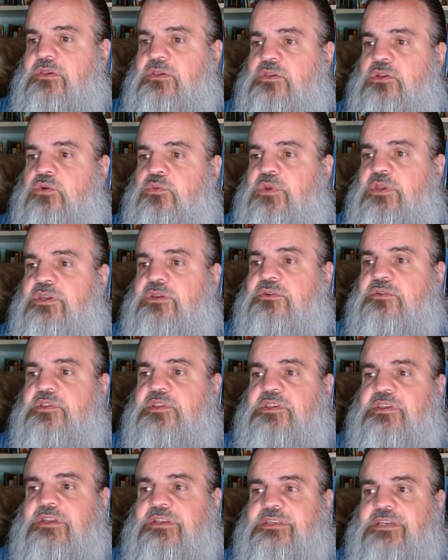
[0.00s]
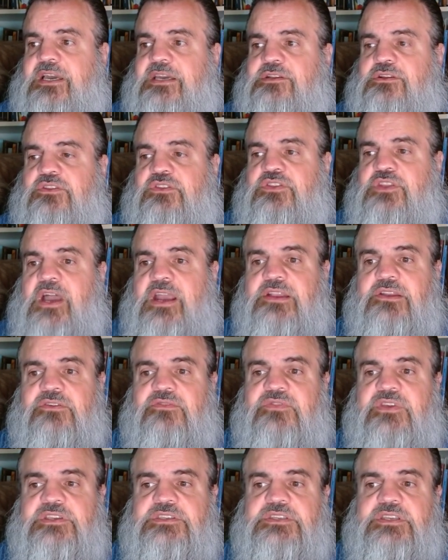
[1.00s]
So we could see Title IX
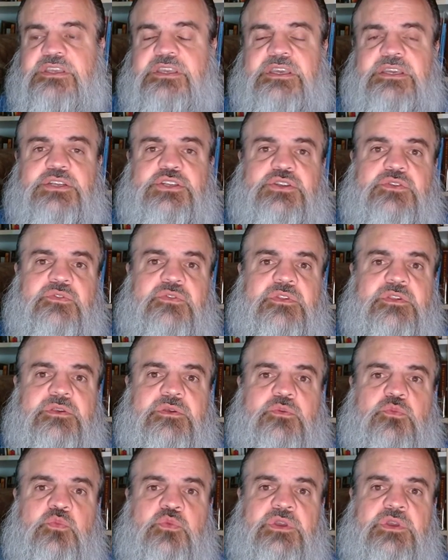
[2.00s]
investigations.